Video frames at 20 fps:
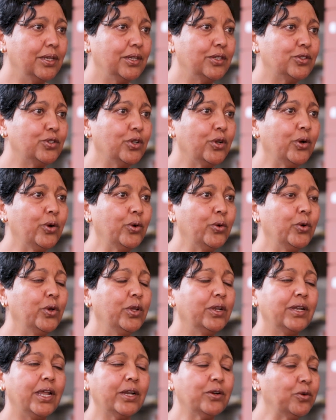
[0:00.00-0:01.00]
So
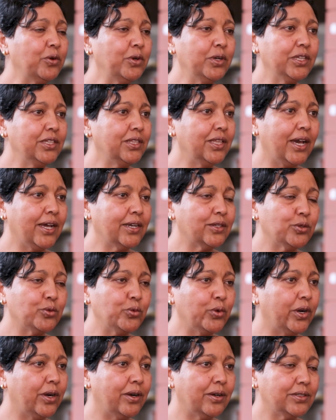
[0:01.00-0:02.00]
not only that
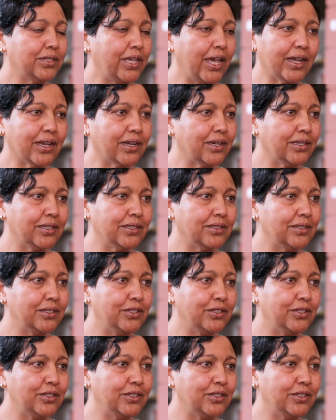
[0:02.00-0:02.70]
we're tackling